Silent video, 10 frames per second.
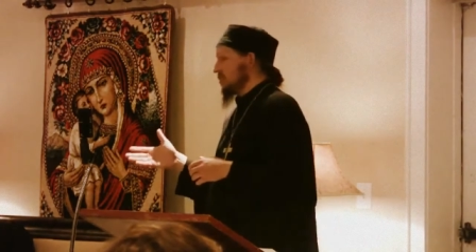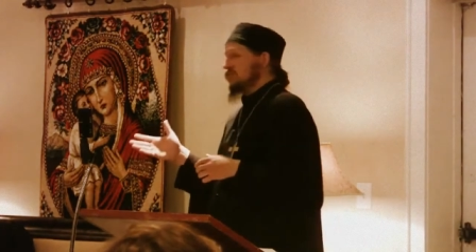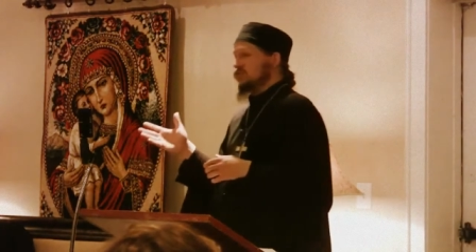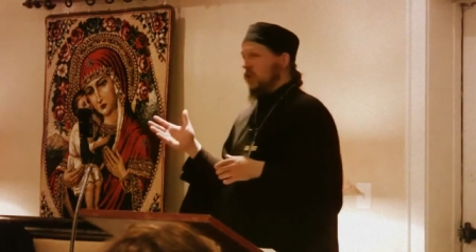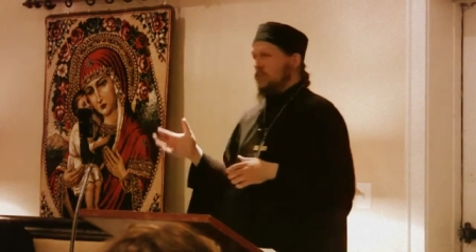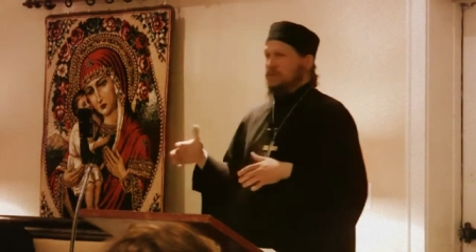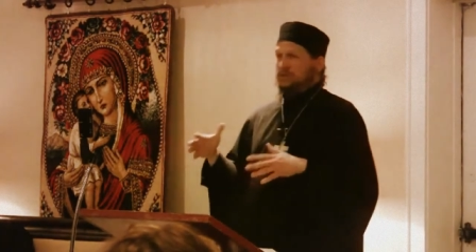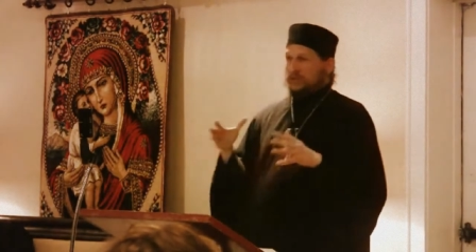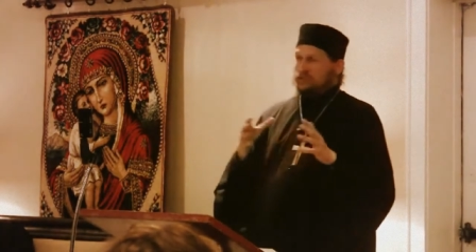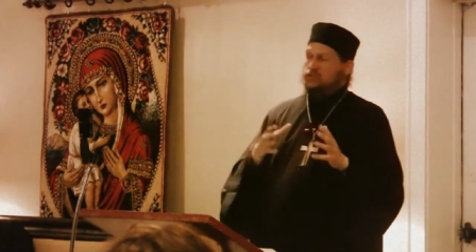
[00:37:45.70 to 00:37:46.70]

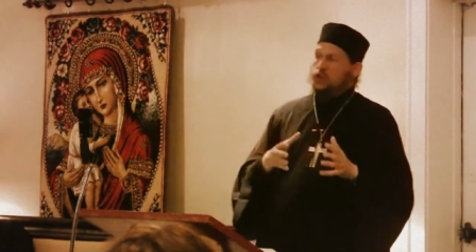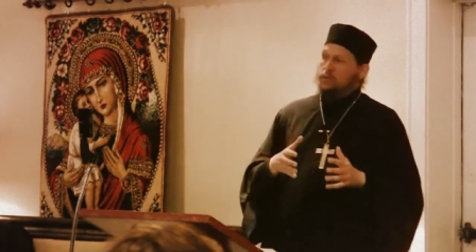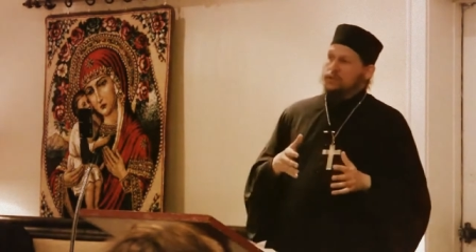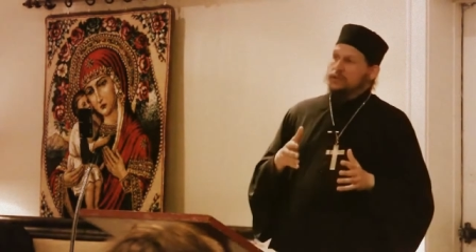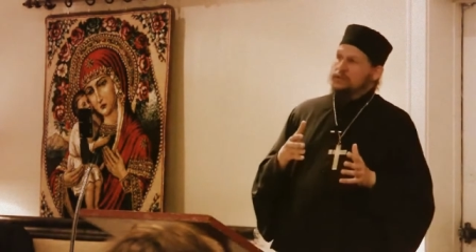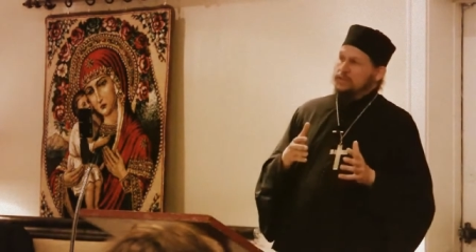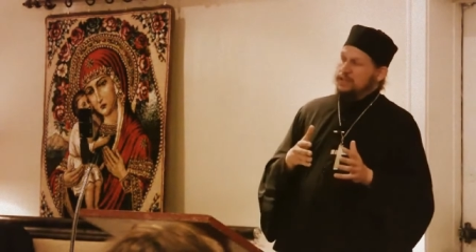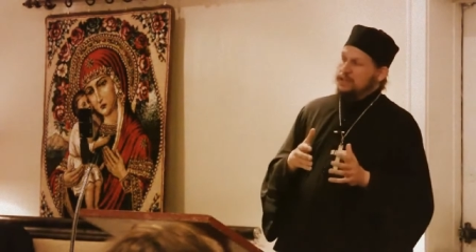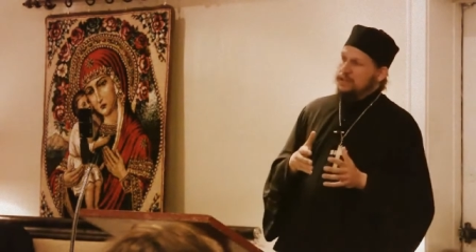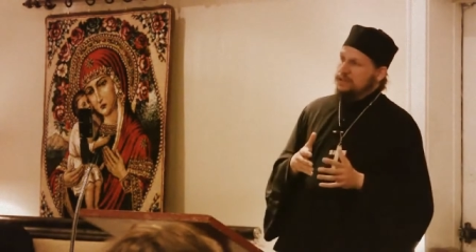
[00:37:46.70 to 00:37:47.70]
Stomio or near Stomio in the, in, the,